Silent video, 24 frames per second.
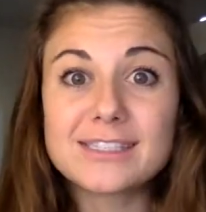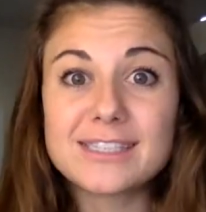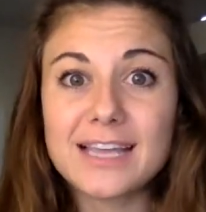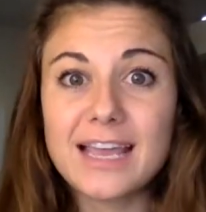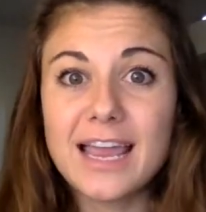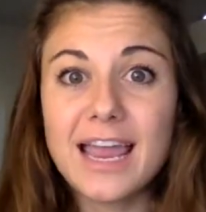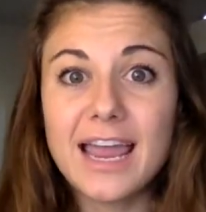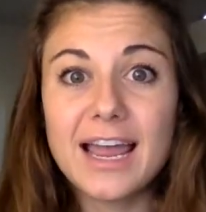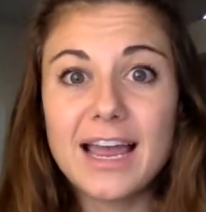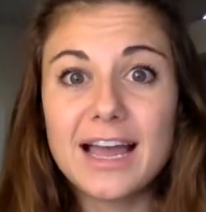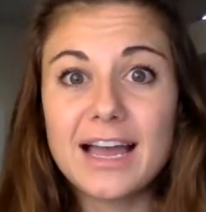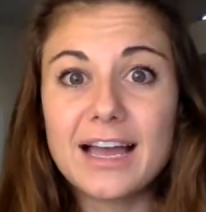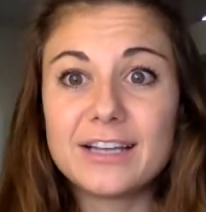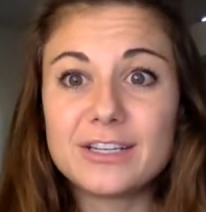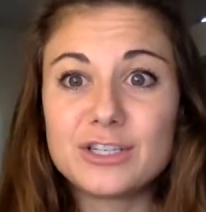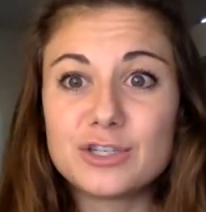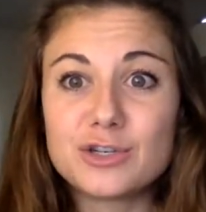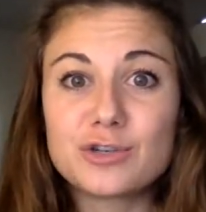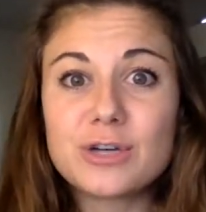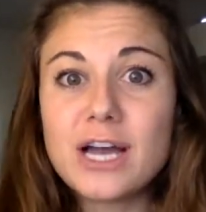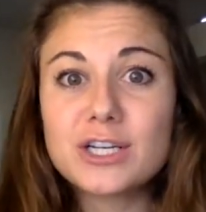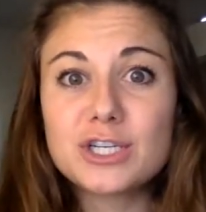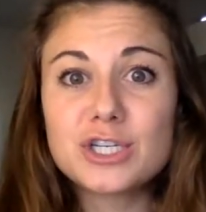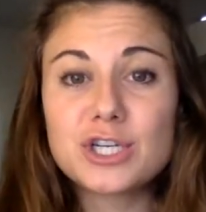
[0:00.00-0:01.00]
and you're
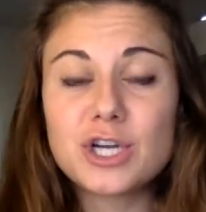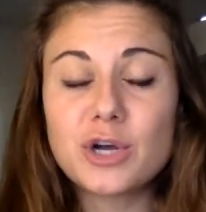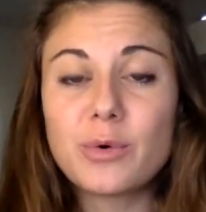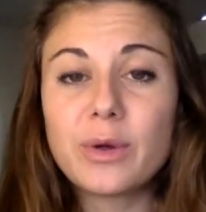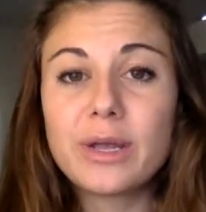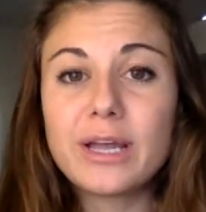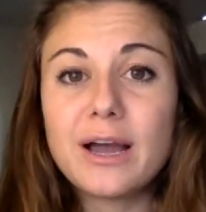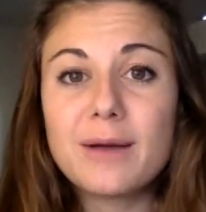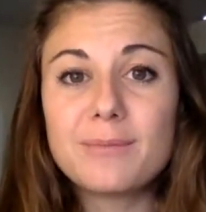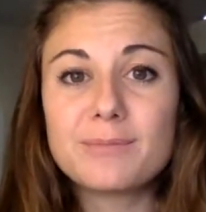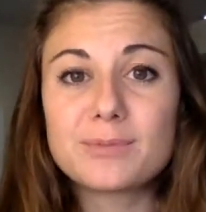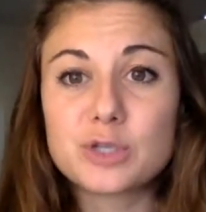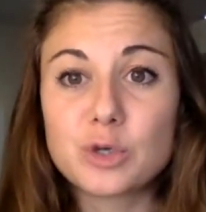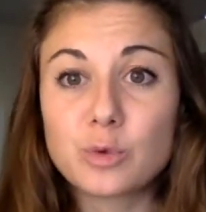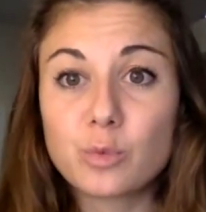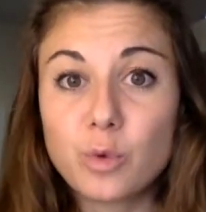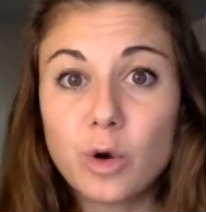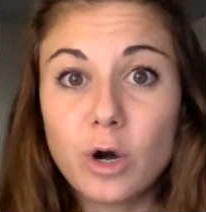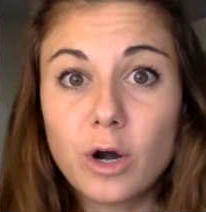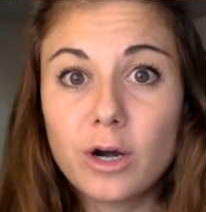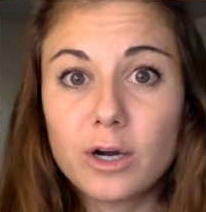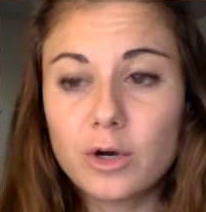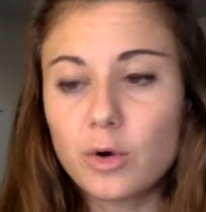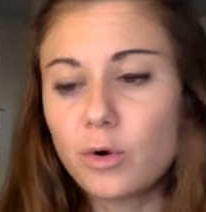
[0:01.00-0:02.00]
not showing up to work,